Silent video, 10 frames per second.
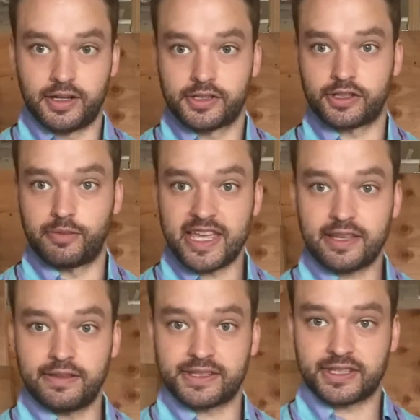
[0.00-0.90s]
So
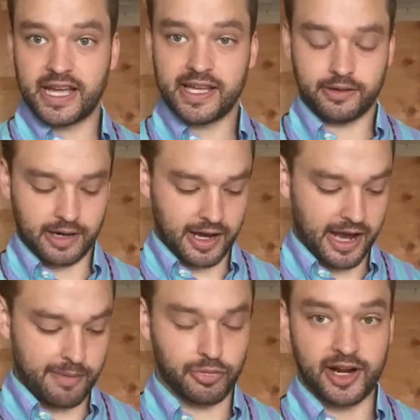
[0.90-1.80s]
making this cut,
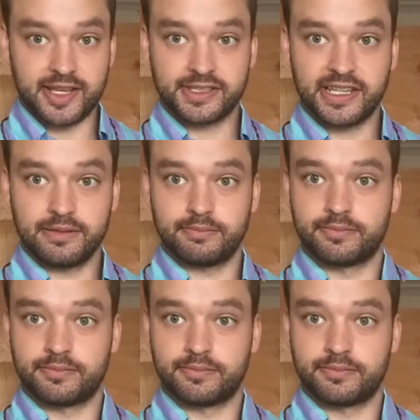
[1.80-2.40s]
I brace it,